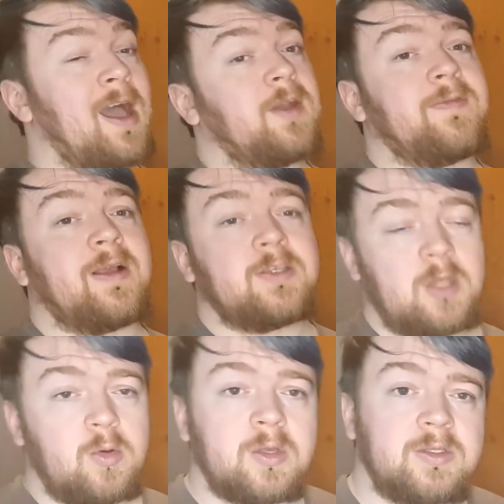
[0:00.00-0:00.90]
artifact
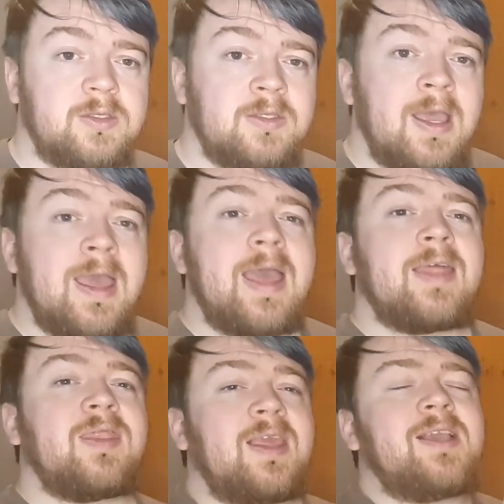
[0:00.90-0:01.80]
tokens.
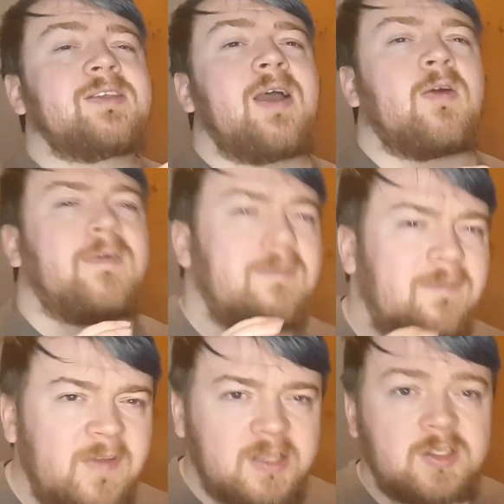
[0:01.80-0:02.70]
These are
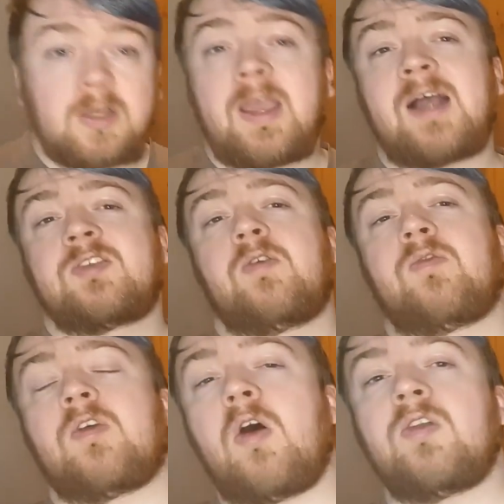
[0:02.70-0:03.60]
officially, as of
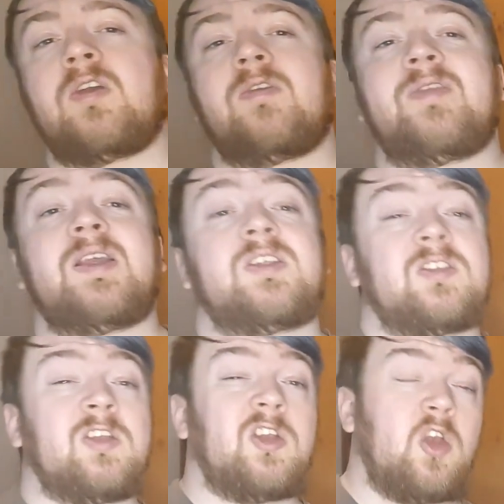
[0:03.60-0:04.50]
recording of
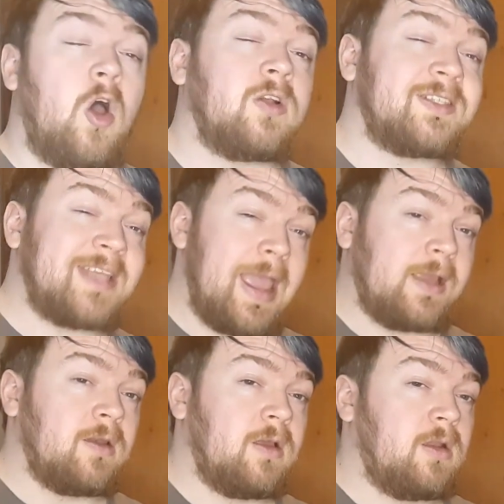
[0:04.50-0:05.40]
this, not
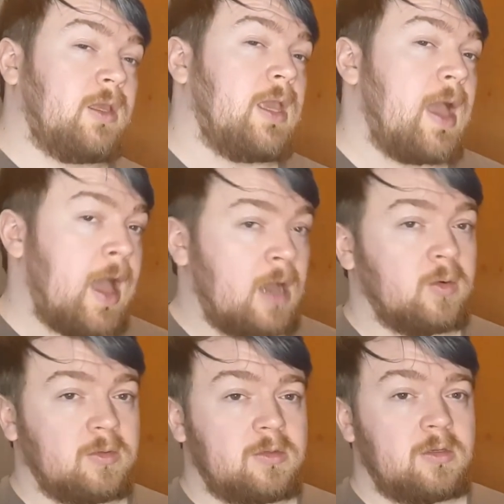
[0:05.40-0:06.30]
technically
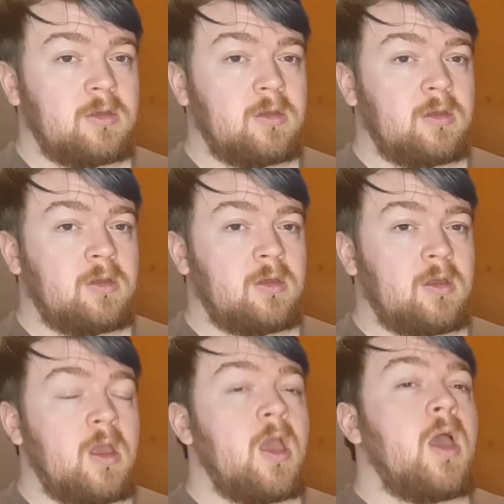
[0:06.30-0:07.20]
out.
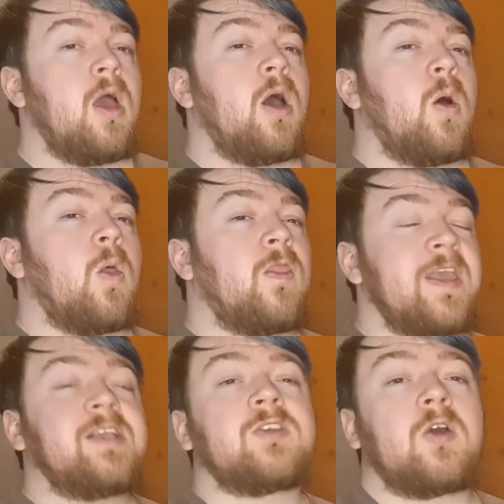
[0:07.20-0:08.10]

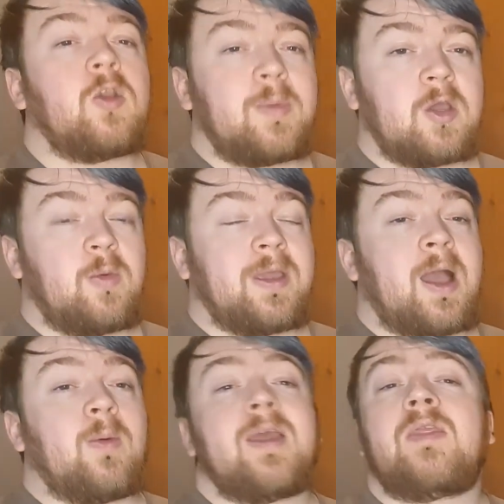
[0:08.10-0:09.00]
These are going to be coming
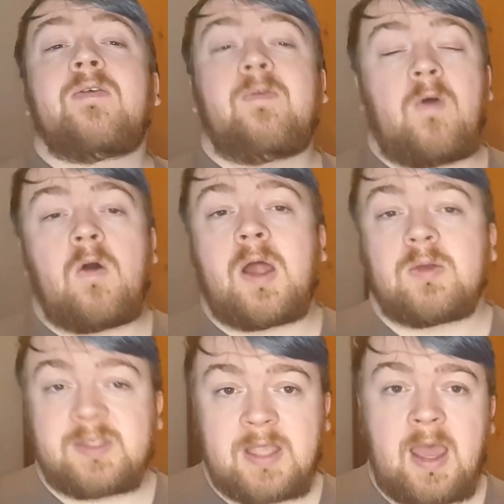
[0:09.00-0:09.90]
out in the
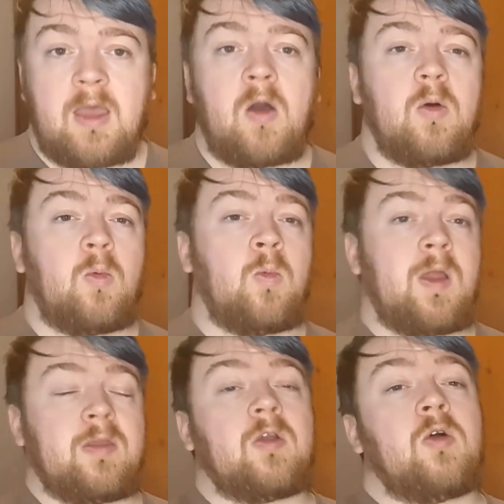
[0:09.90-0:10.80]
Fallout set, where
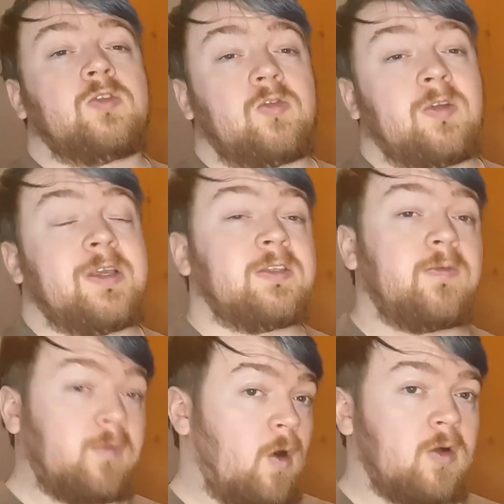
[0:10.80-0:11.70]
they're going to release
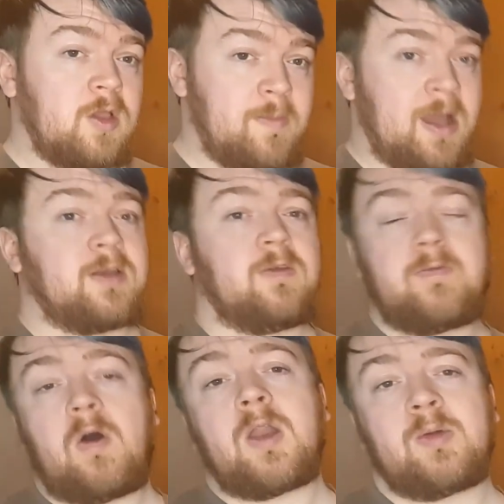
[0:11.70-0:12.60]
4 Commander
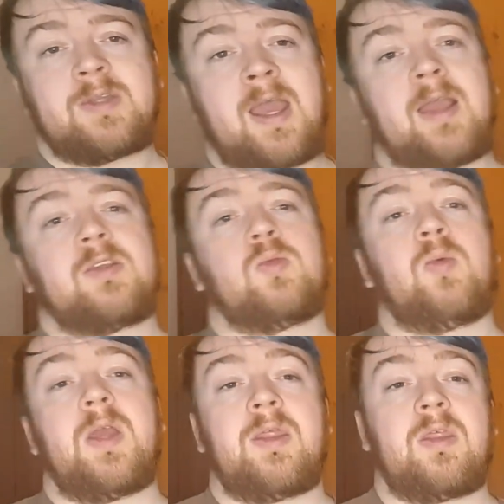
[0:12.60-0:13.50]
Fallout decks
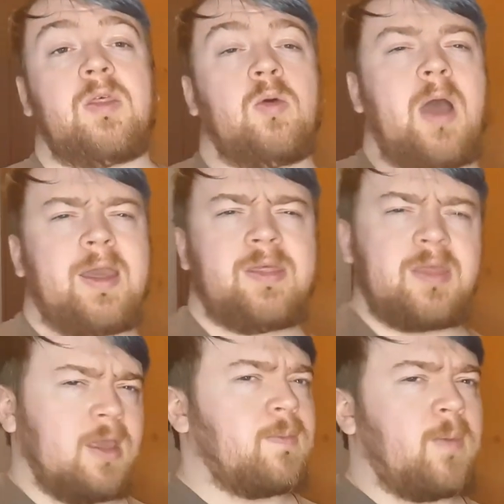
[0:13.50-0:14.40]
with, I
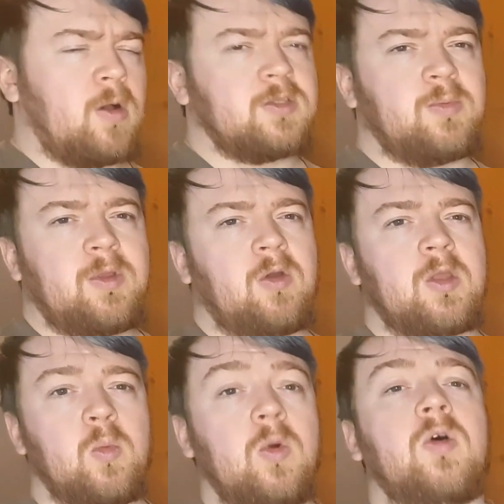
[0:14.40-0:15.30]
think, possibly
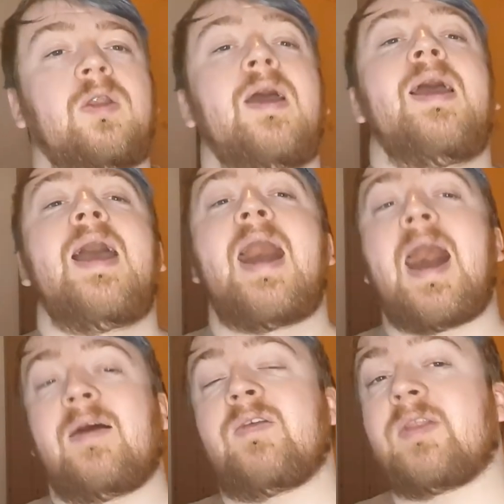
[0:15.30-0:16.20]
only 1
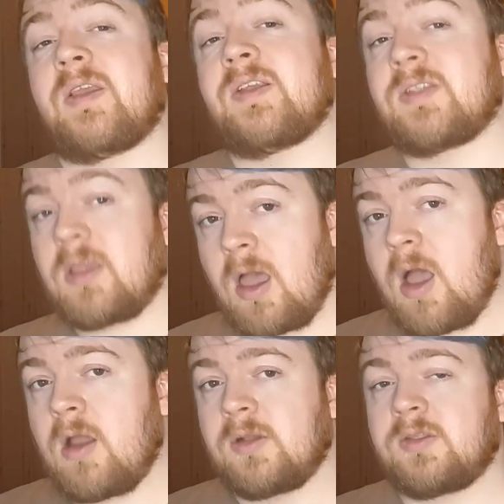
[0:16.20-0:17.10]
having these
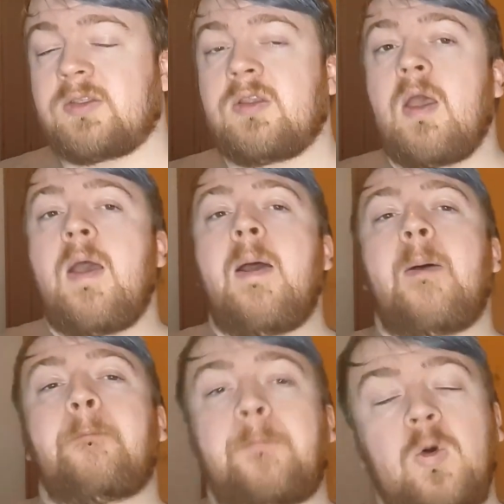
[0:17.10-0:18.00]
cards.
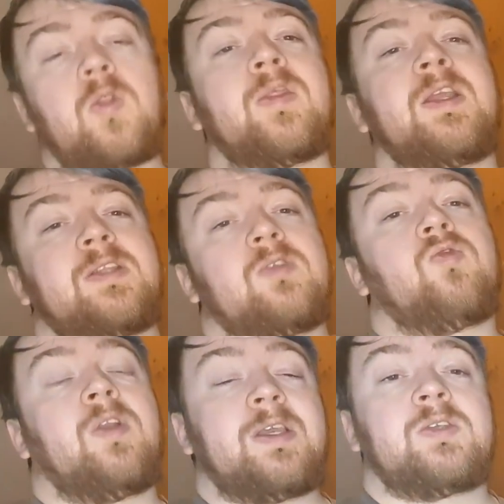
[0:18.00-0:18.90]
But they did
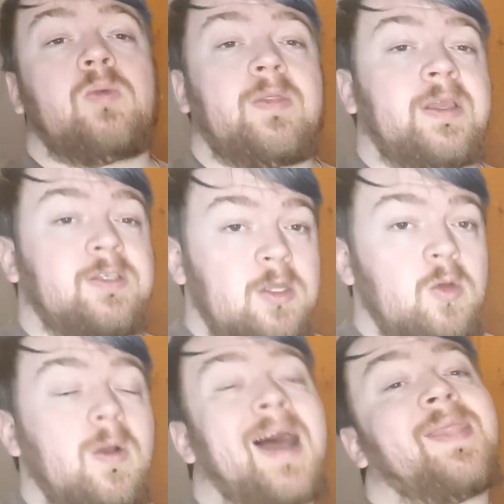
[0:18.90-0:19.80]
release what they
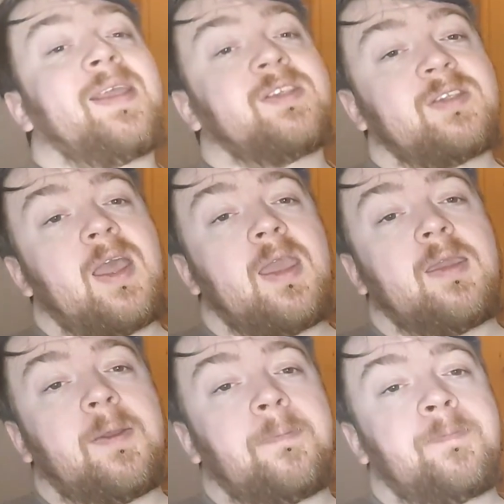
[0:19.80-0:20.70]
do, and they
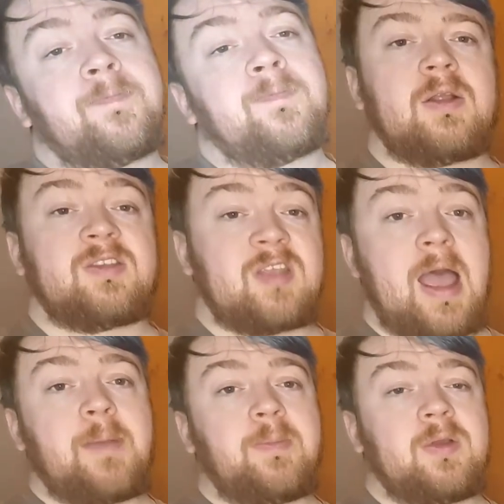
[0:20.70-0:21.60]
say,
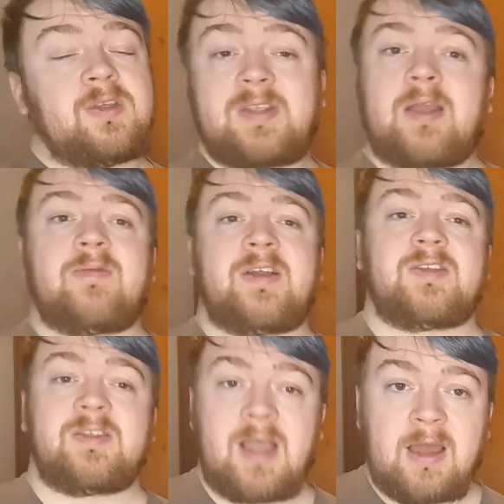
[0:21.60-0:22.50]
tap, sacrifice
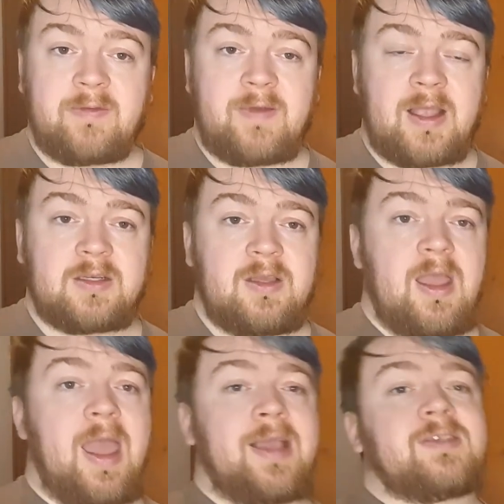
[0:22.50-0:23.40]
this artifact,
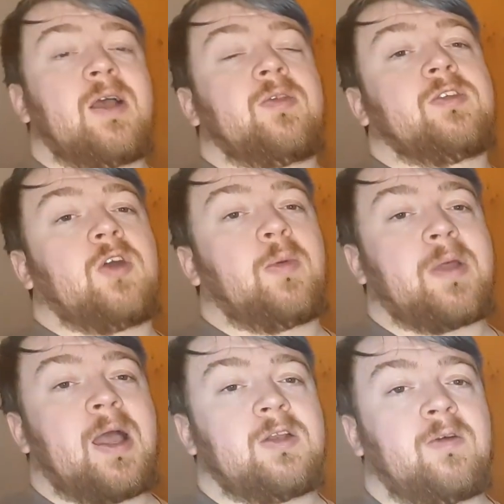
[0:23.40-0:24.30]
exile the top
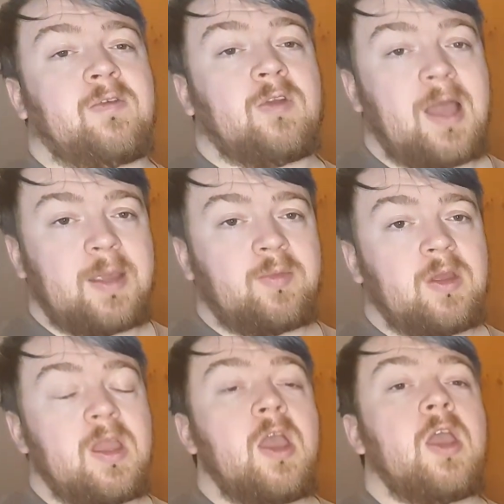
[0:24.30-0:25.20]
card of your library,